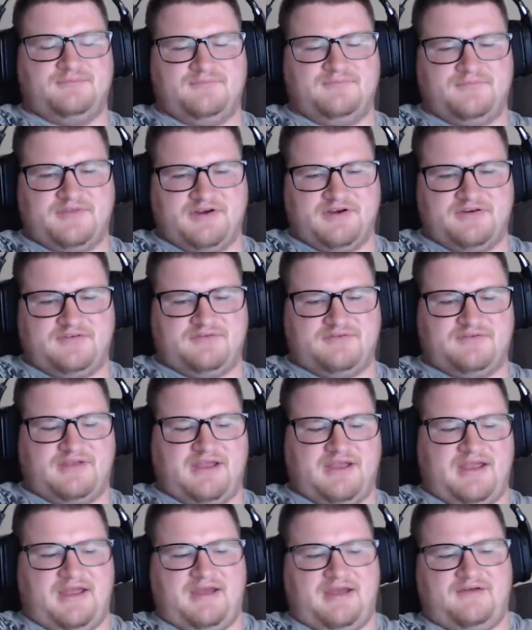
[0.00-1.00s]

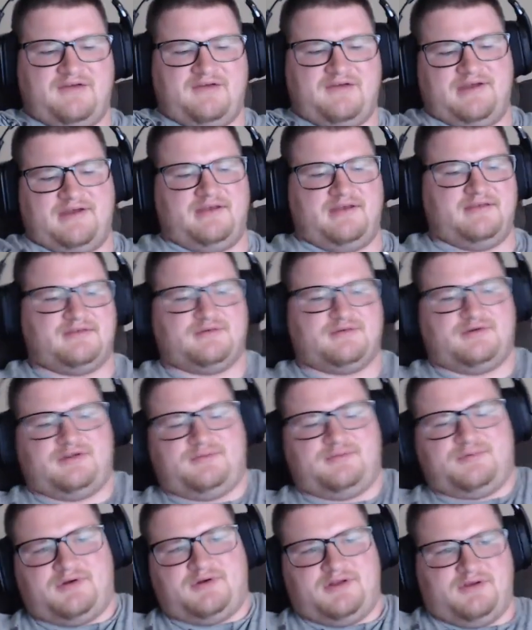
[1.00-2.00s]
They have a
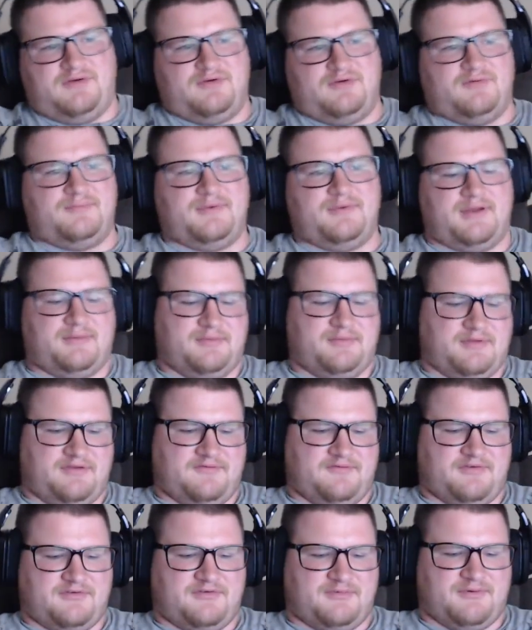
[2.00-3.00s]
3D printing group, I
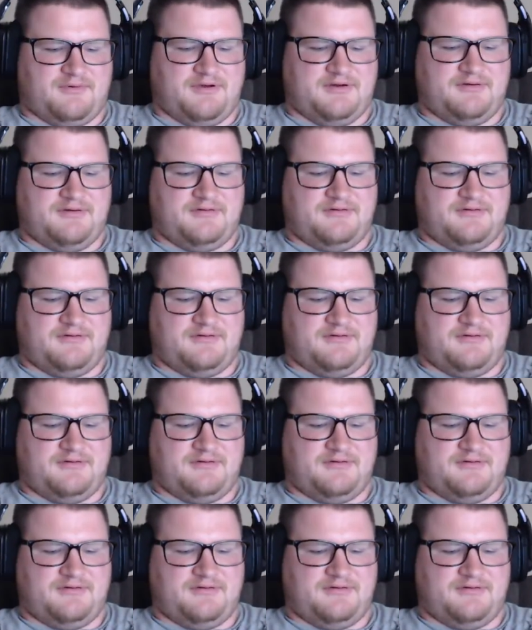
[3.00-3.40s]
believe, as well.